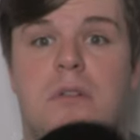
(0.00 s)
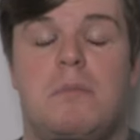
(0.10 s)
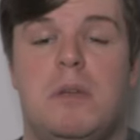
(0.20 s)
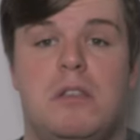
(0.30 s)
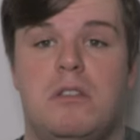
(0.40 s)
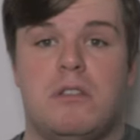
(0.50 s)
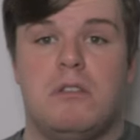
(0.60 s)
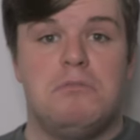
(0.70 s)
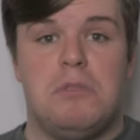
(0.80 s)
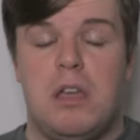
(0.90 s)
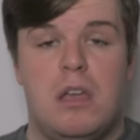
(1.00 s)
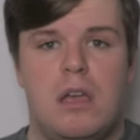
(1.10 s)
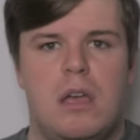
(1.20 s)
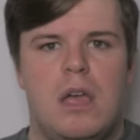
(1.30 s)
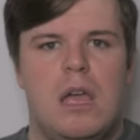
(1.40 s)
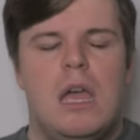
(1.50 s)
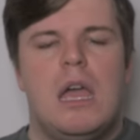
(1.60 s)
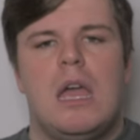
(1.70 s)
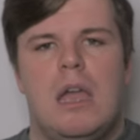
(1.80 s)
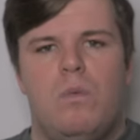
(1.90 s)
I mean, you know, it,
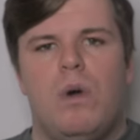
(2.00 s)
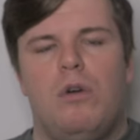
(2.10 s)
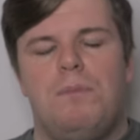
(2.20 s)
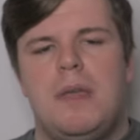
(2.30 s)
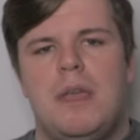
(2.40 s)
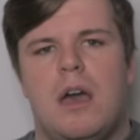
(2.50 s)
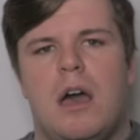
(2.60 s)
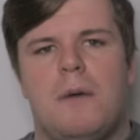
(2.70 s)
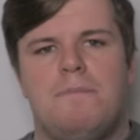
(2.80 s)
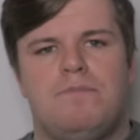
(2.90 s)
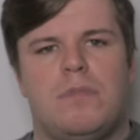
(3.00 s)
it will be uh,